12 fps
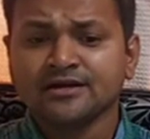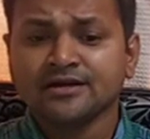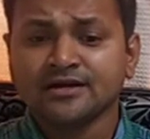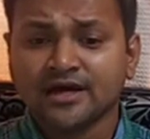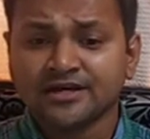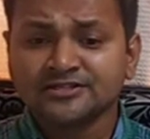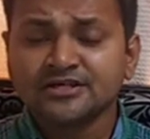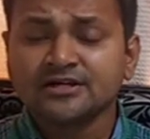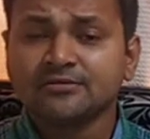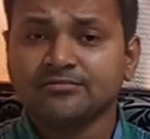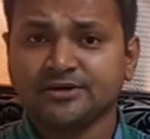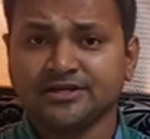larger
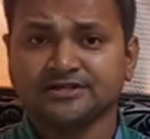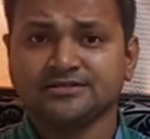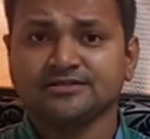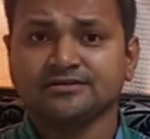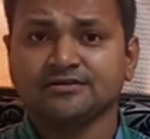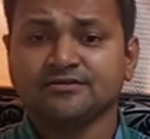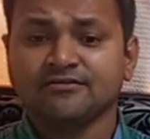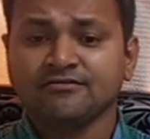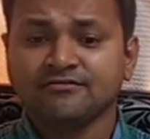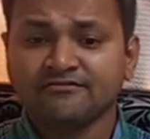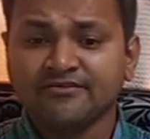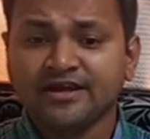companies
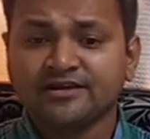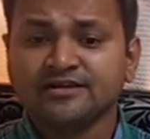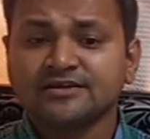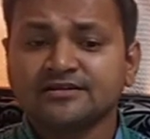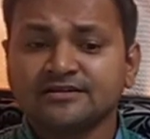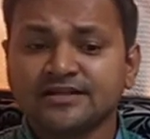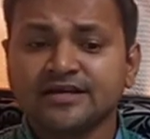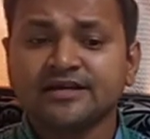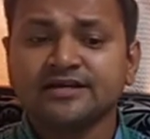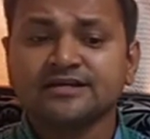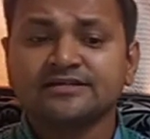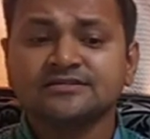when
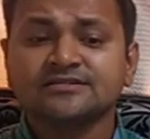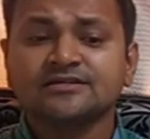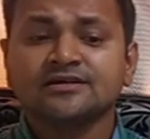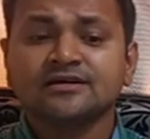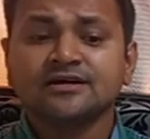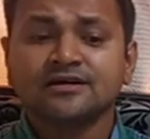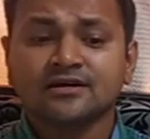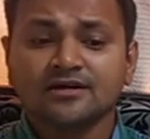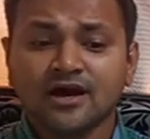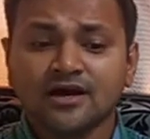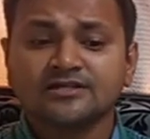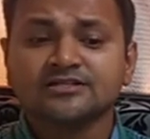there is a
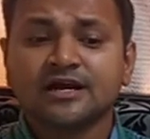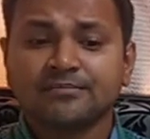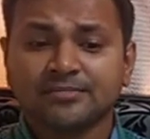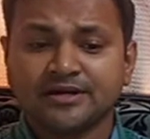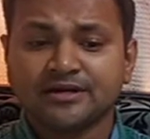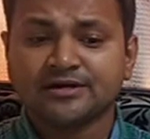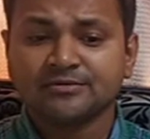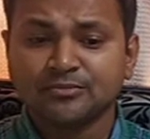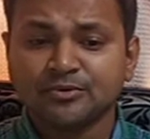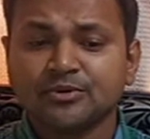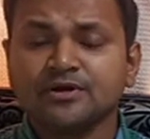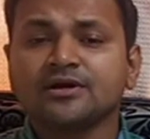large applicant
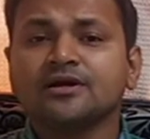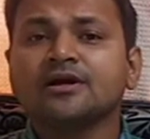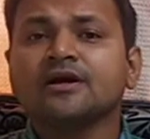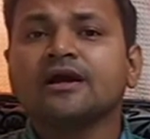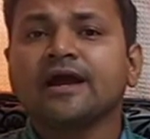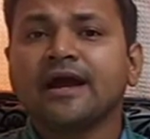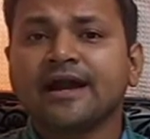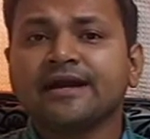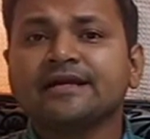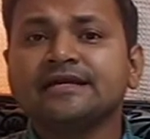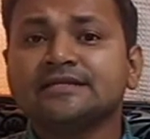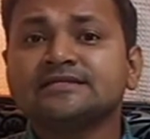pool and
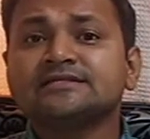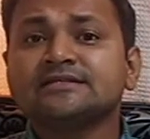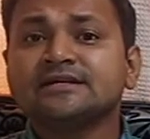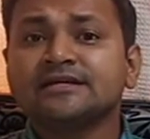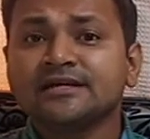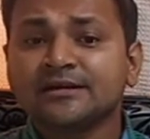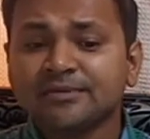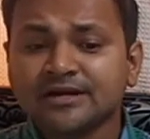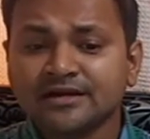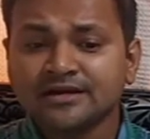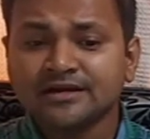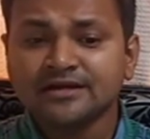is
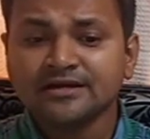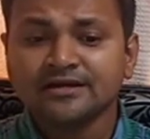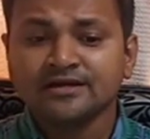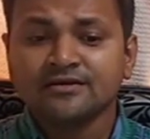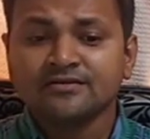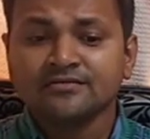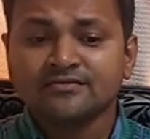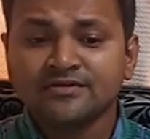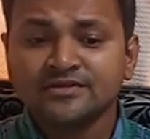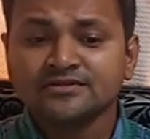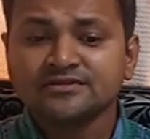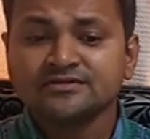typically
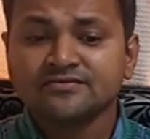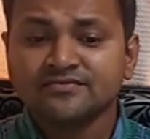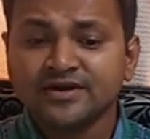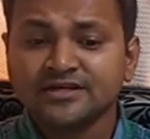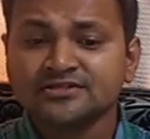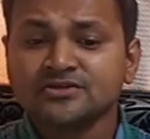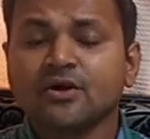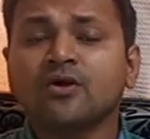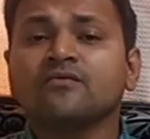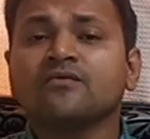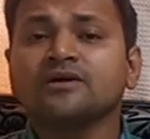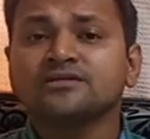first phase
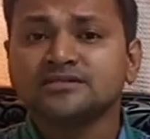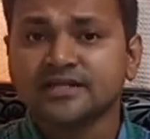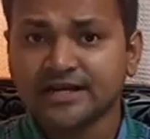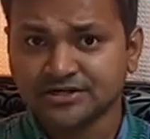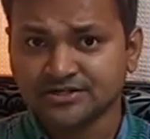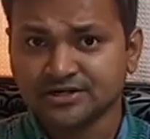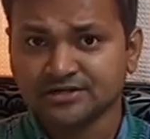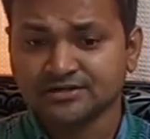of selection.